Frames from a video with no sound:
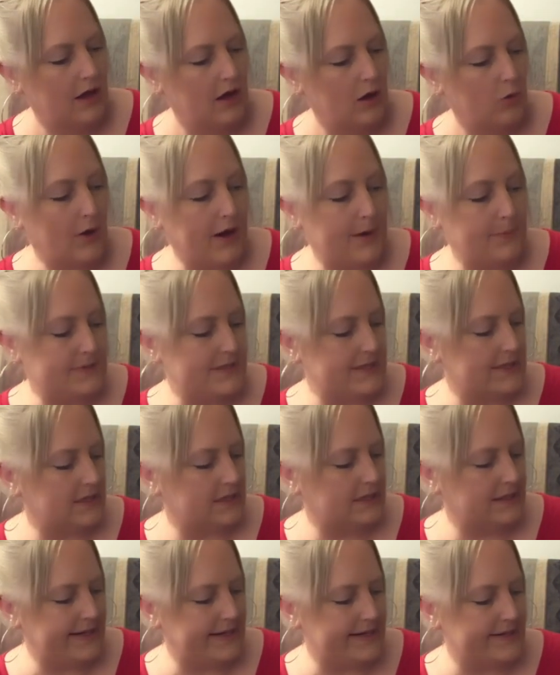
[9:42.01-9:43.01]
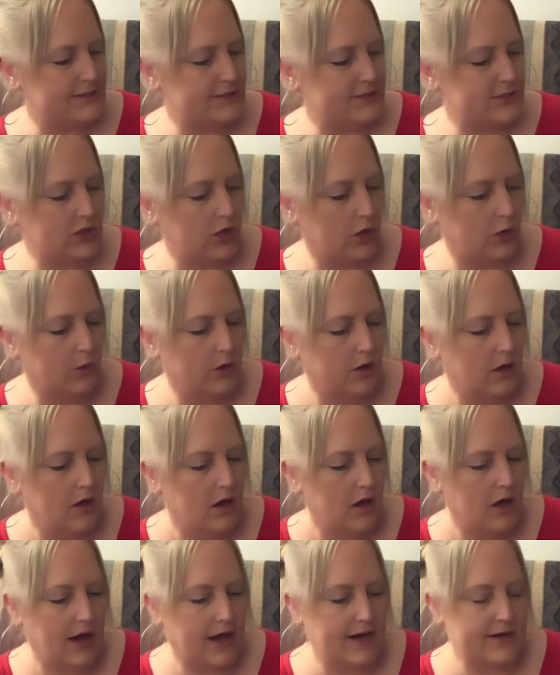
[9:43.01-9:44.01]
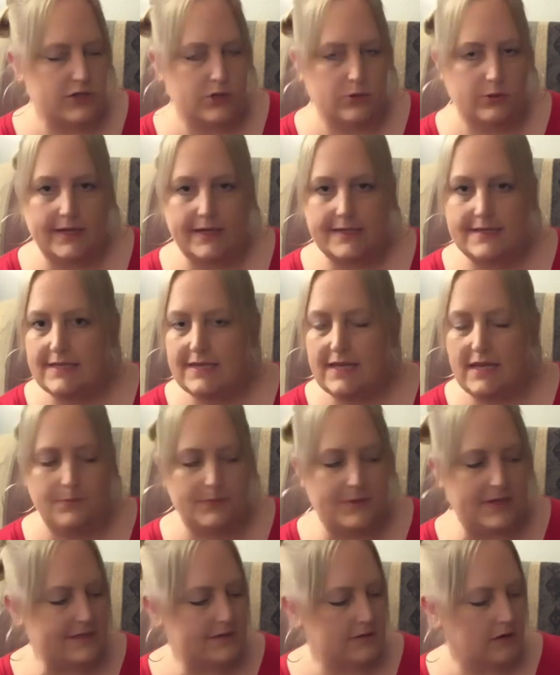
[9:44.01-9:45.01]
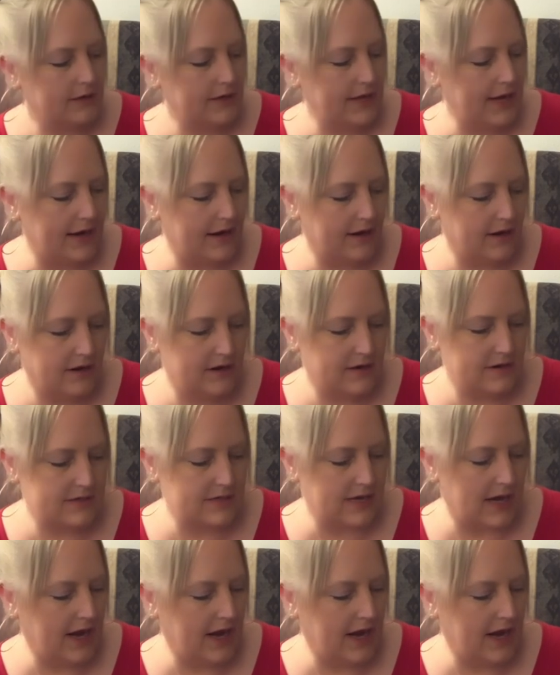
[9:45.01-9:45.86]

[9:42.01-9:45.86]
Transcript: wiped it clean. So, I do like to keep these on hand.